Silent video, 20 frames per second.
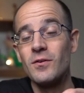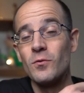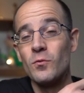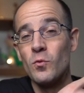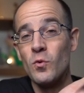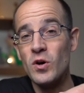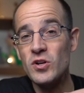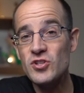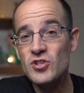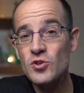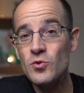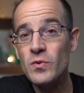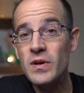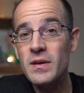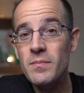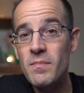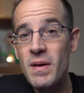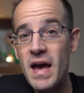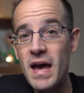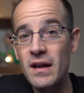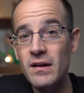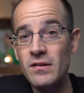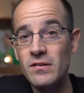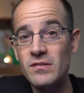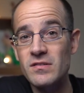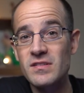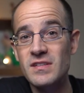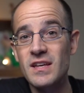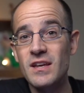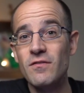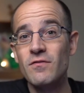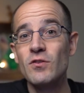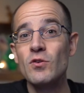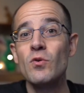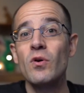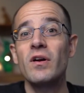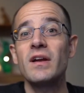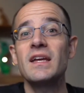What you eat matters. If you are